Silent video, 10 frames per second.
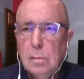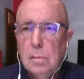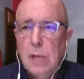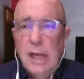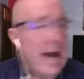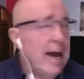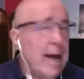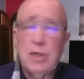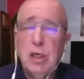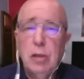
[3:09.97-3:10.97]
Yeah,
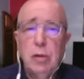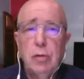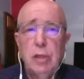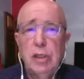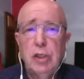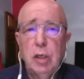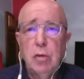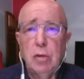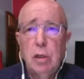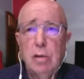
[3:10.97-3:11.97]
absolutely, Joe.
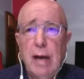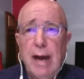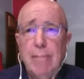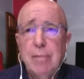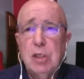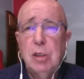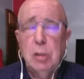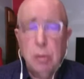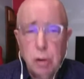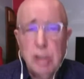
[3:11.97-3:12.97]
You're
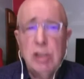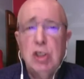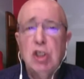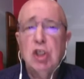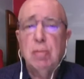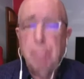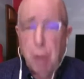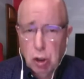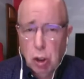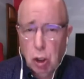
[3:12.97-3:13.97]
absolutely spot
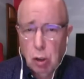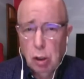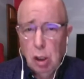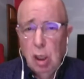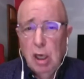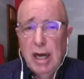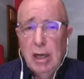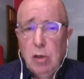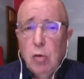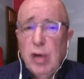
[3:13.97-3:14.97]
on.
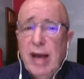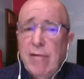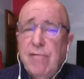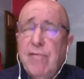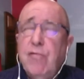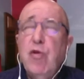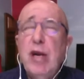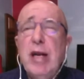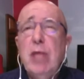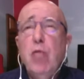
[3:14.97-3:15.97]
Look, we have a
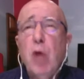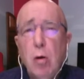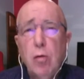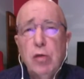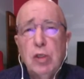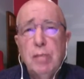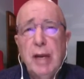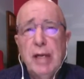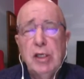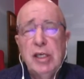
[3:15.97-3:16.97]
really
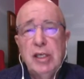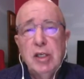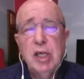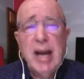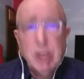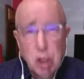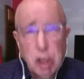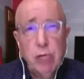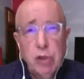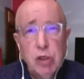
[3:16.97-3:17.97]
well-respected, internationally
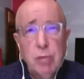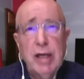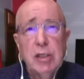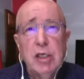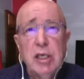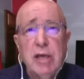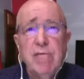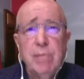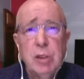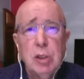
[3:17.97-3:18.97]
respected
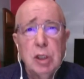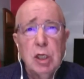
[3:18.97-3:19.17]
government